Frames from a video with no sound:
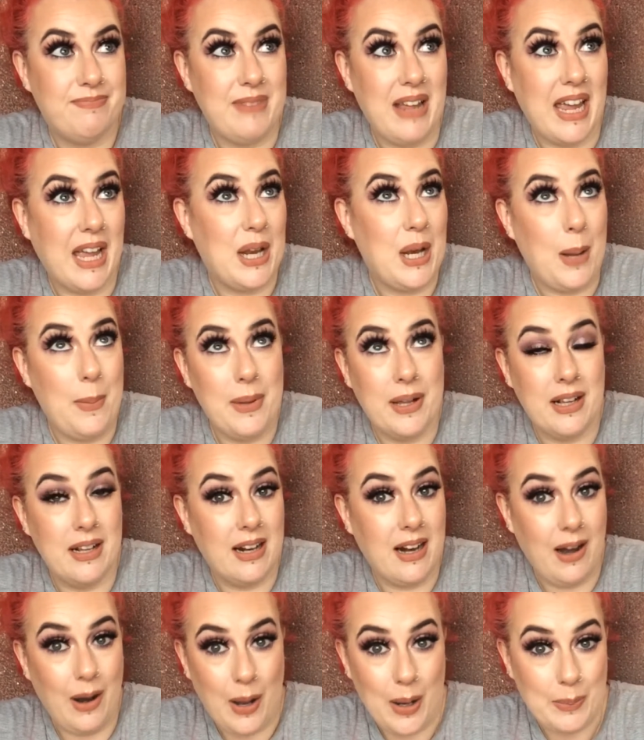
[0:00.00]
economical
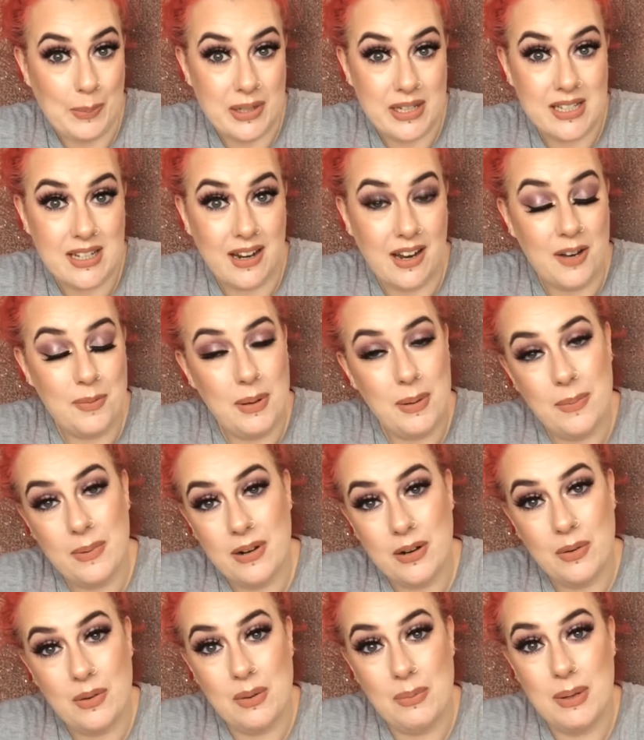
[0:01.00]
climate, a lot of people
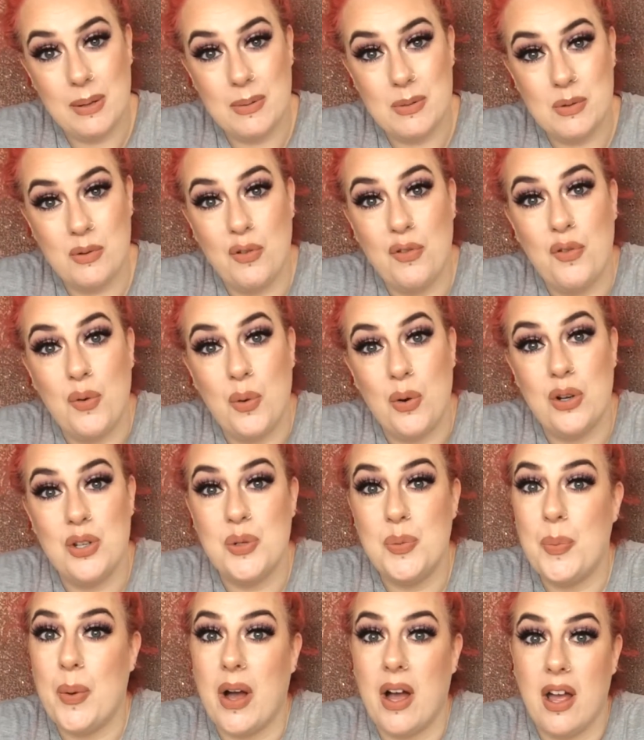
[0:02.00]
aren't going to be able to afford
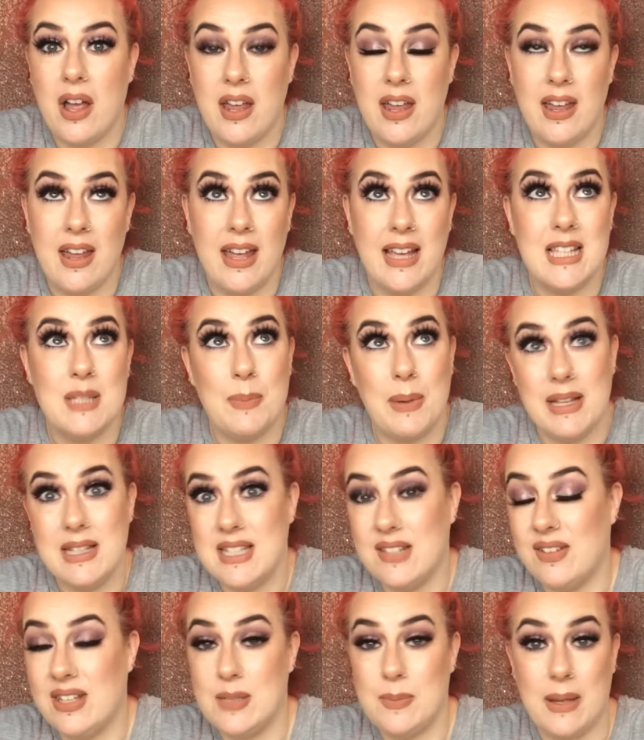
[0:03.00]
to buy
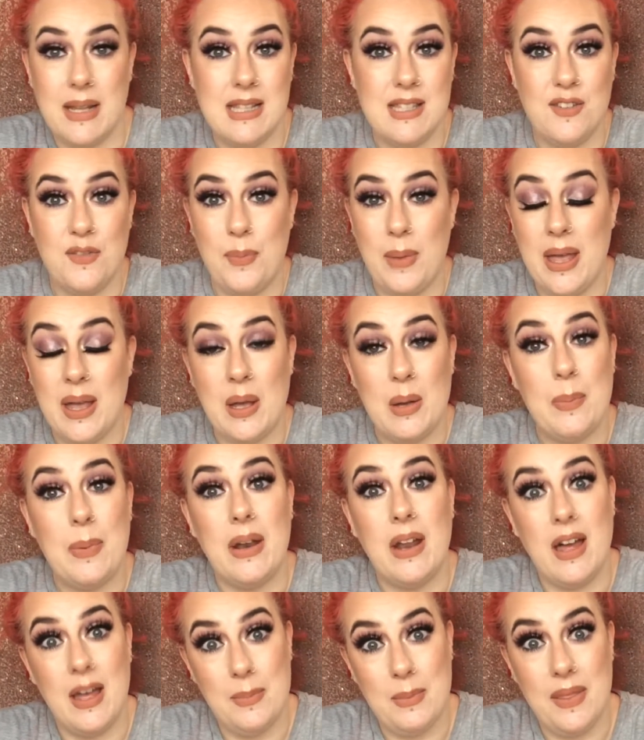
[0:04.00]
expensive makeup,
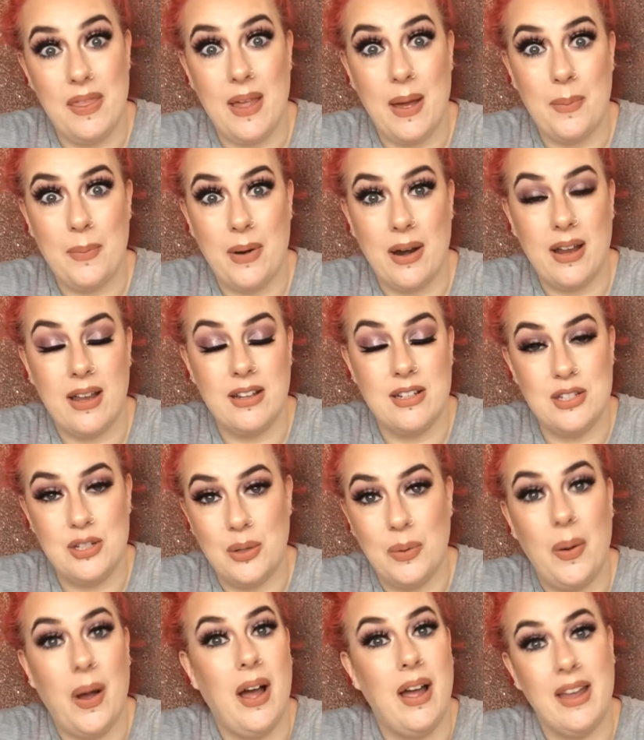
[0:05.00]
and I'm in that bracket
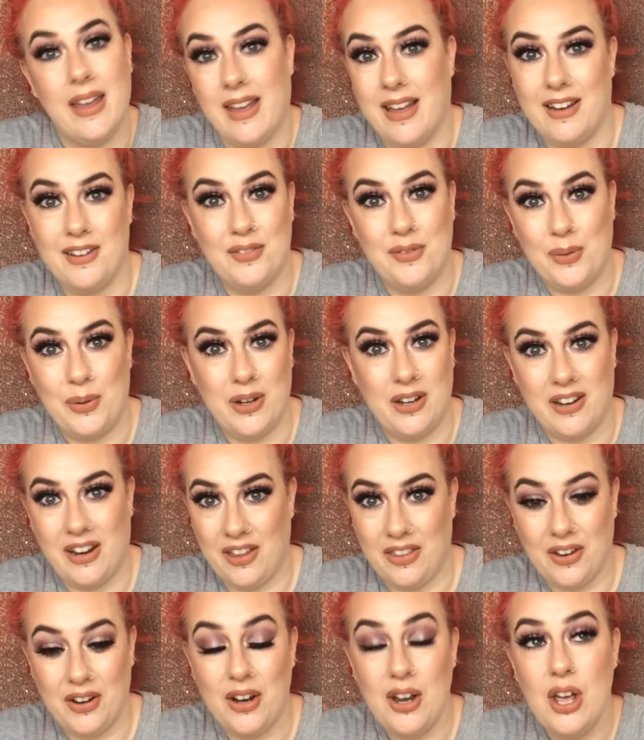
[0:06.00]
too. I can't afford it
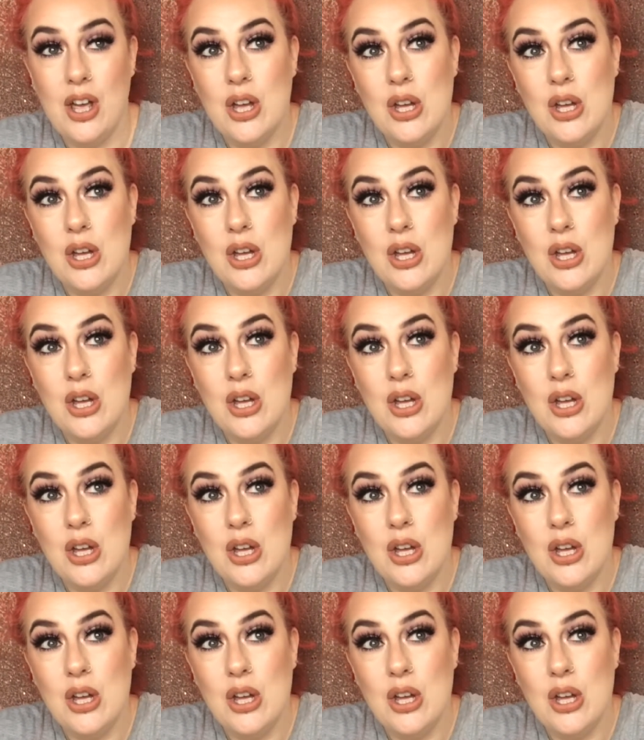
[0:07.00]
either.